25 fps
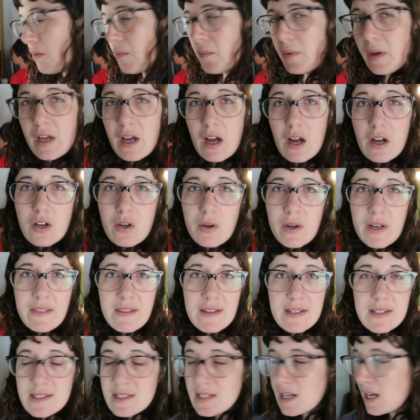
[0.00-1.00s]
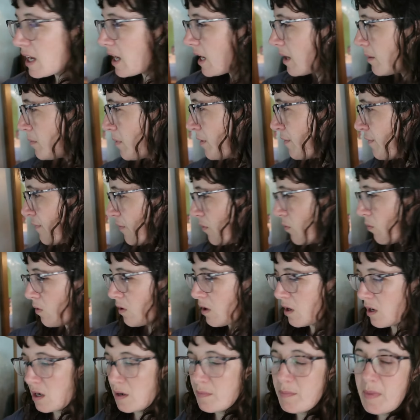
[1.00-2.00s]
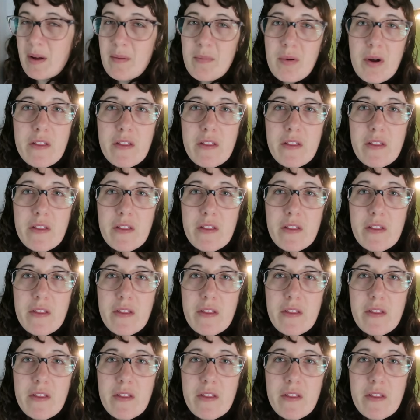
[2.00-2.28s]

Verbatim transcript: We are going this time for my